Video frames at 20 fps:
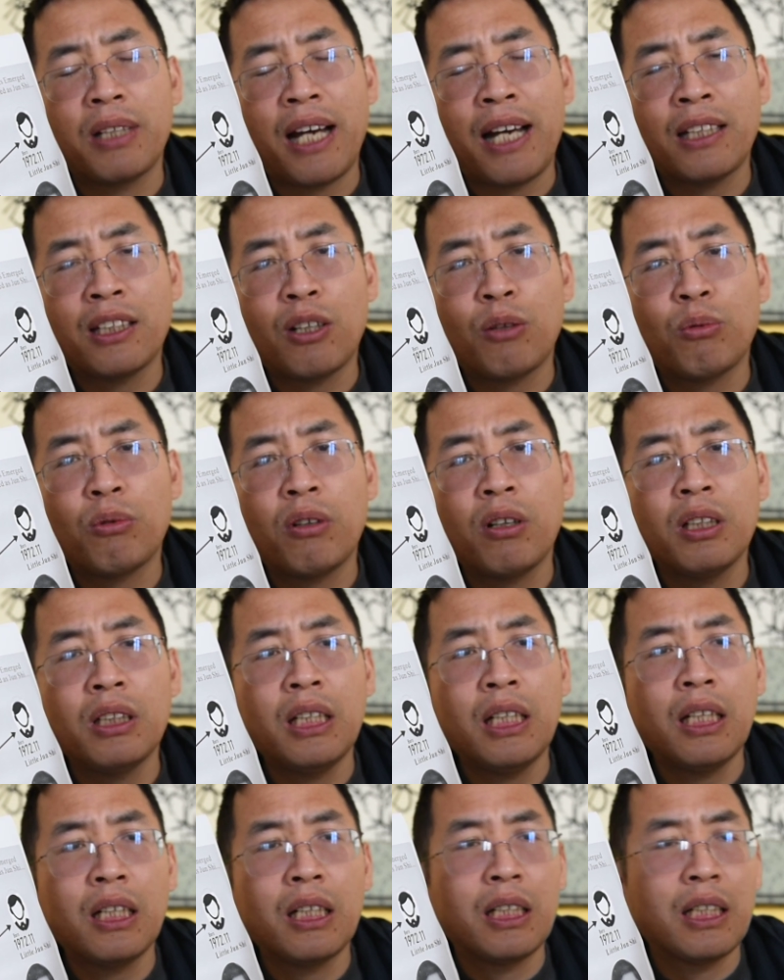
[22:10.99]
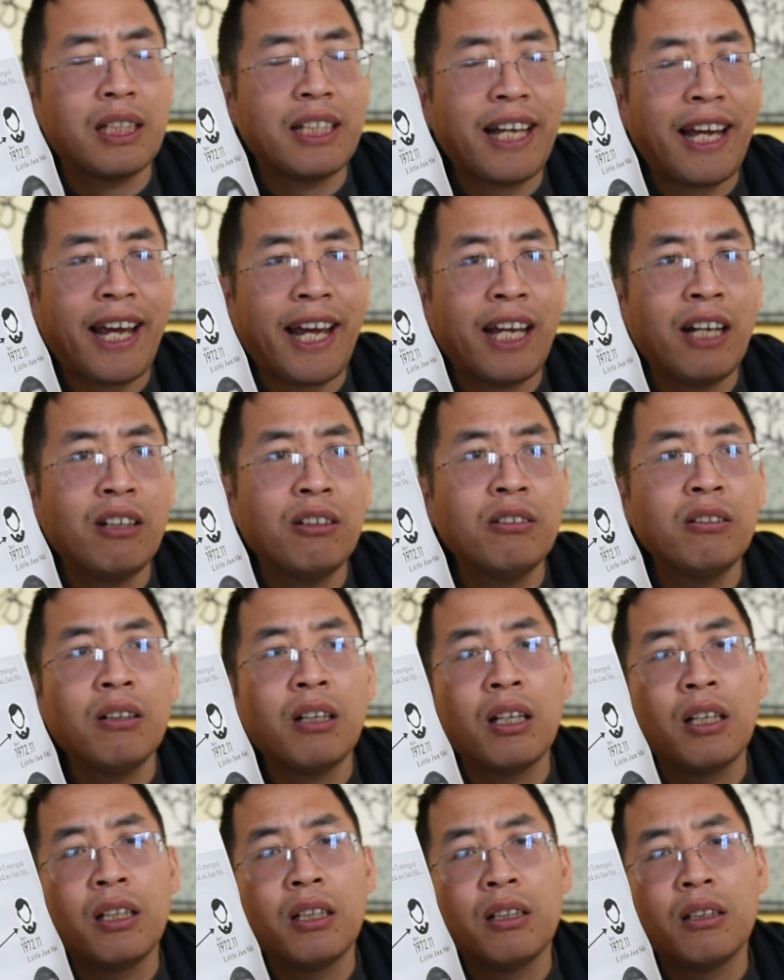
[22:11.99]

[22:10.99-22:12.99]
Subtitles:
the underworld, the hell,